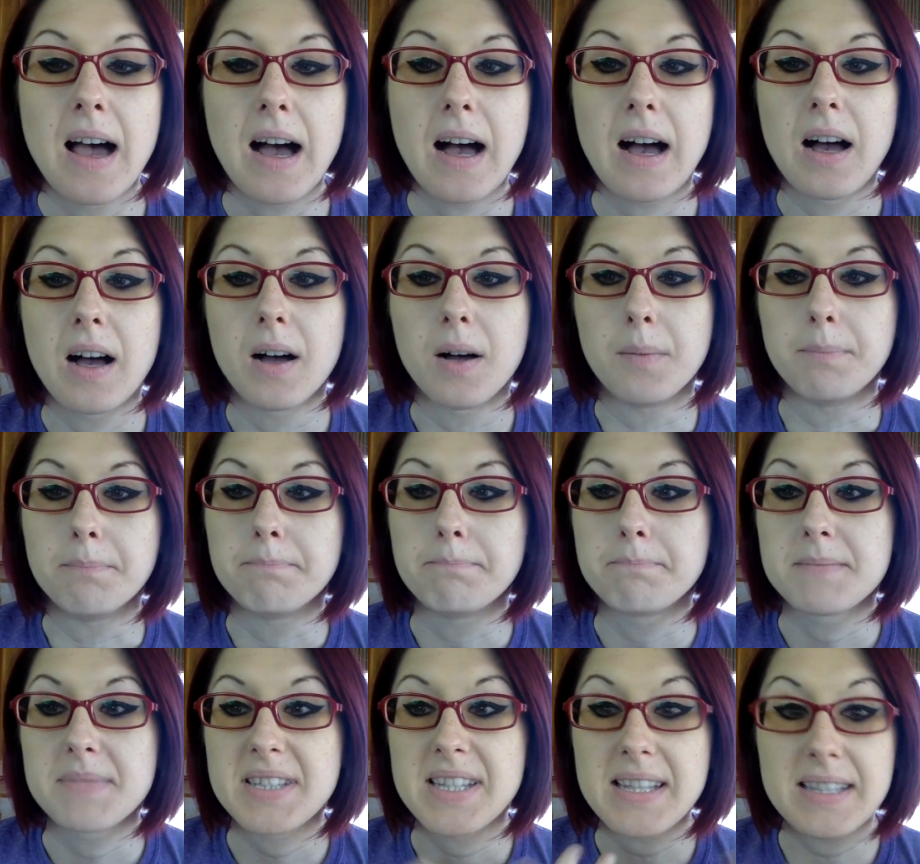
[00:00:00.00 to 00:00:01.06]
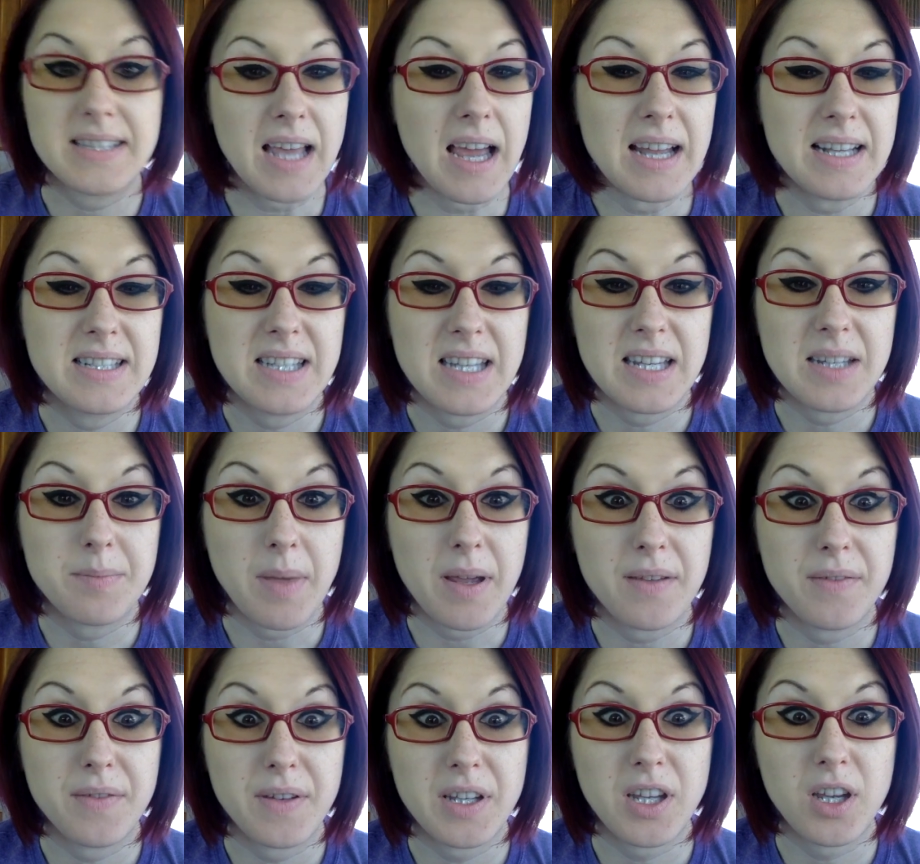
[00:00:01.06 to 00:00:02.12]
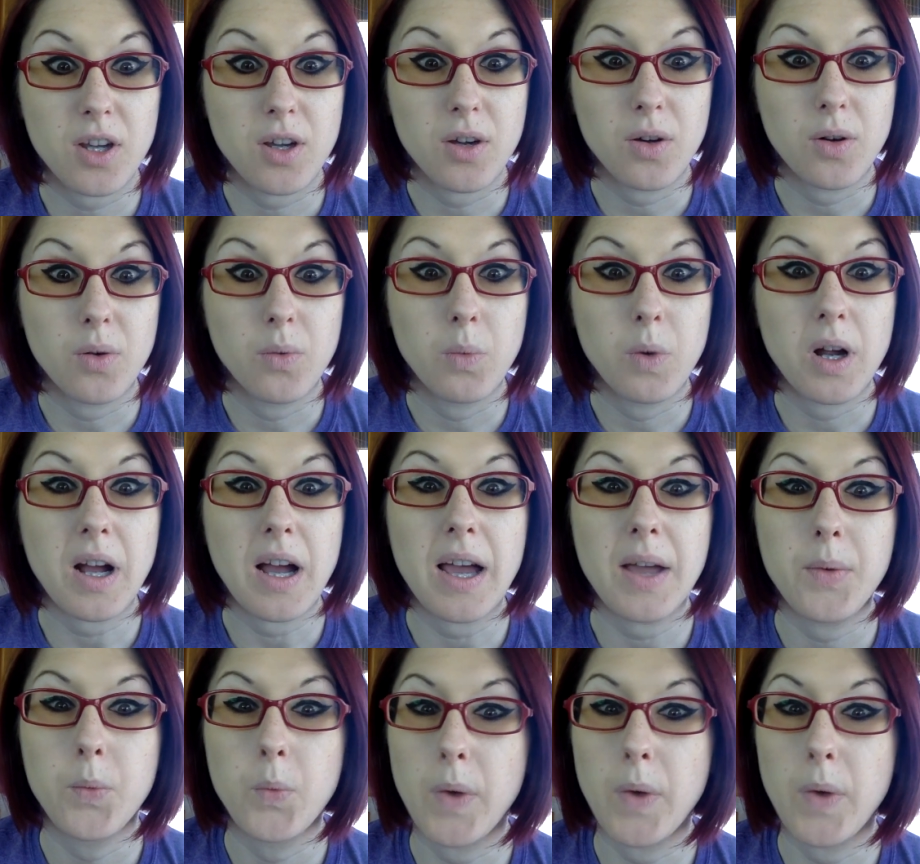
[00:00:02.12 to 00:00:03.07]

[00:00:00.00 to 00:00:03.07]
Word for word: Um, since I did my video where I